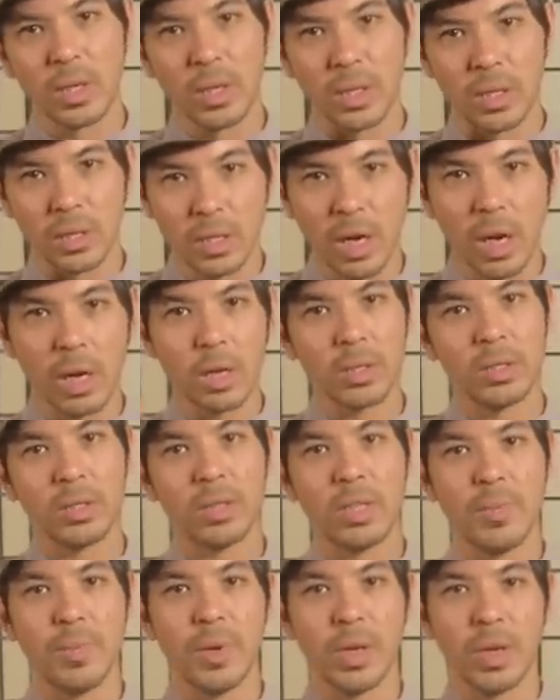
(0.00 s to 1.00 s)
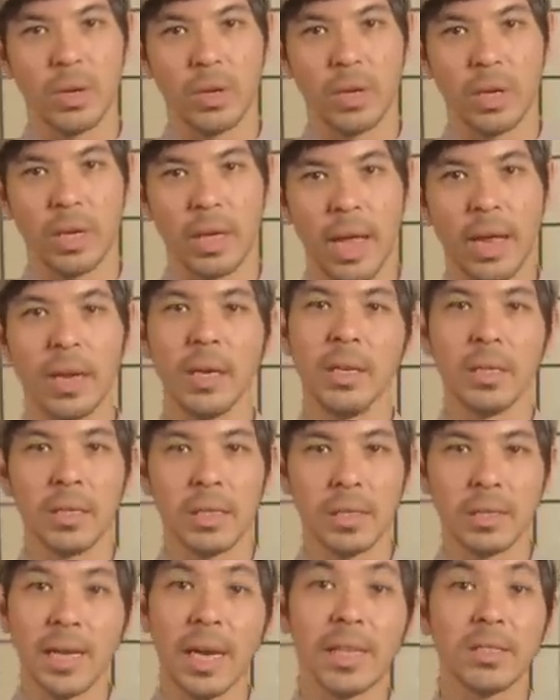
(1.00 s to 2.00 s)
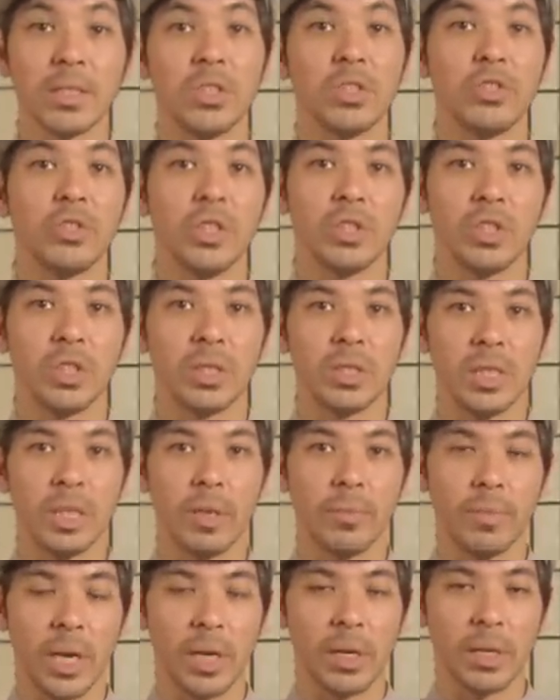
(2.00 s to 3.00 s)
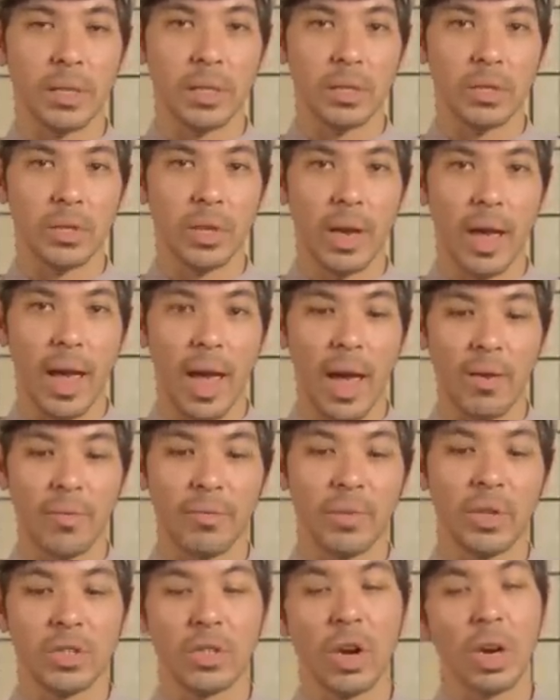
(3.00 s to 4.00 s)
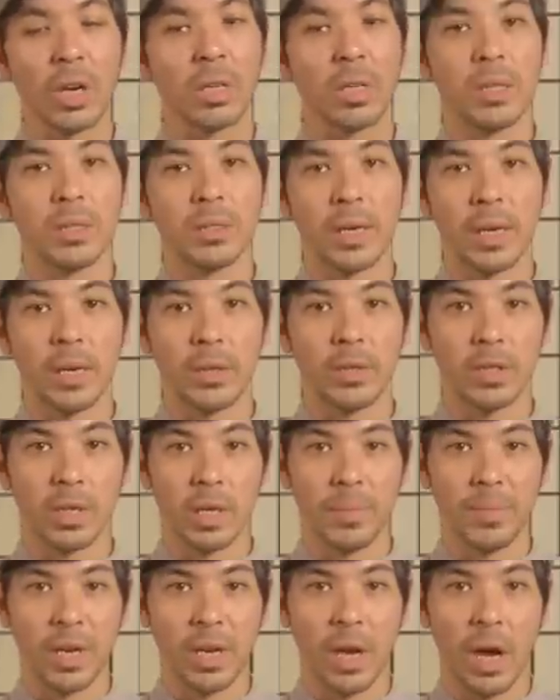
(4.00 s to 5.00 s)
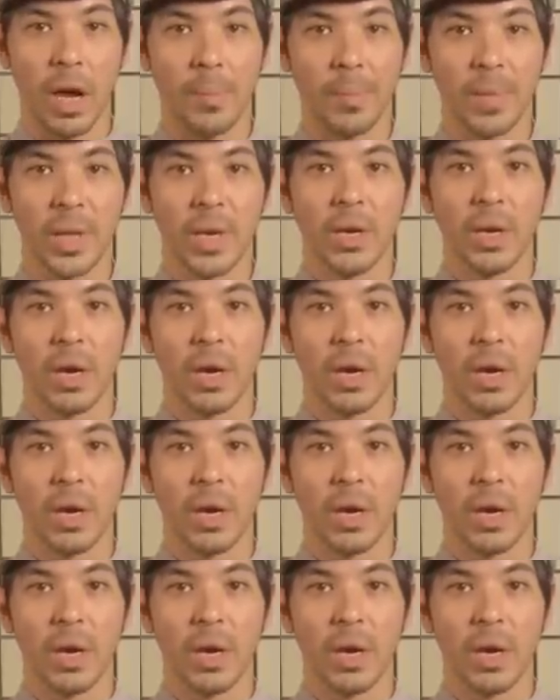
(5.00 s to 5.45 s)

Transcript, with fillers: the longer steeping you're going to get, the less astringency and bitterness it's going to have, the darker the liquor is going to become.